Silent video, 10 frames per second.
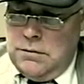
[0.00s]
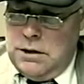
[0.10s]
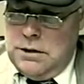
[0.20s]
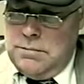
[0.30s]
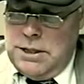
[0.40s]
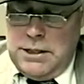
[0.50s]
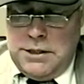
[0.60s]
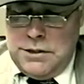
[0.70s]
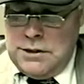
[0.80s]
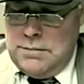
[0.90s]
run on the bank. I
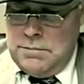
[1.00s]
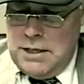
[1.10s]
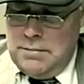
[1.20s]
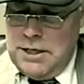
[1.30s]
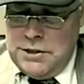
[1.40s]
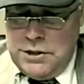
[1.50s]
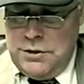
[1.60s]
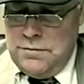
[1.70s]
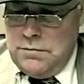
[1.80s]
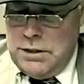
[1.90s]
said, I'm, I'm asking
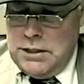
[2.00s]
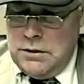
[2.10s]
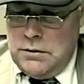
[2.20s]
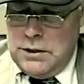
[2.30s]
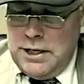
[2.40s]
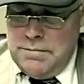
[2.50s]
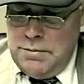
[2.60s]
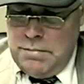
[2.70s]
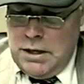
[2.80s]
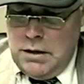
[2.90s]
you for my gold. I'm the
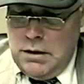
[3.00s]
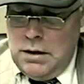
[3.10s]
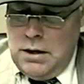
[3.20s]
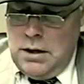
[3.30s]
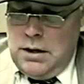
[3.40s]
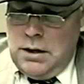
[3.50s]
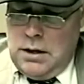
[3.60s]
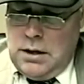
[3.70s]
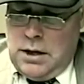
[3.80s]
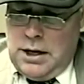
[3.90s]
bearer.
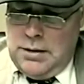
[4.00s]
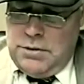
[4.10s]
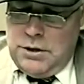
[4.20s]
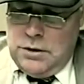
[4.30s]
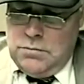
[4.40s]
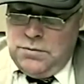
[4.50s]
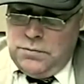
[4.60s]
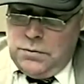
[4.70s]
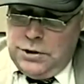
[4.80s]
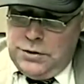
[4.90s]
I'm here and
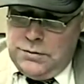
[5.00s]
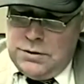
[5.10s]
before you